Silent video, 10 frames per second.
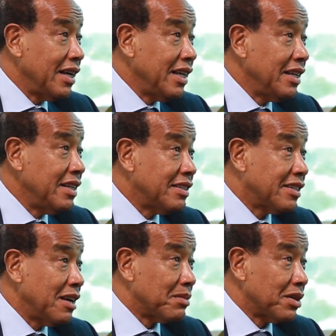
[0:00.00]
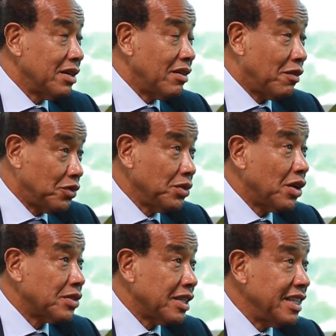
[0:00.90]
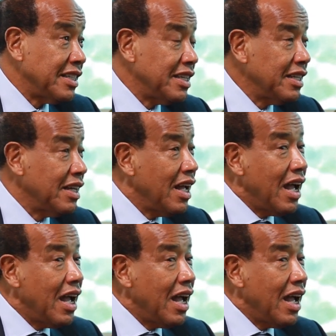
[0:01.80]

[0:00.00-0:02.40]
in December of 2018,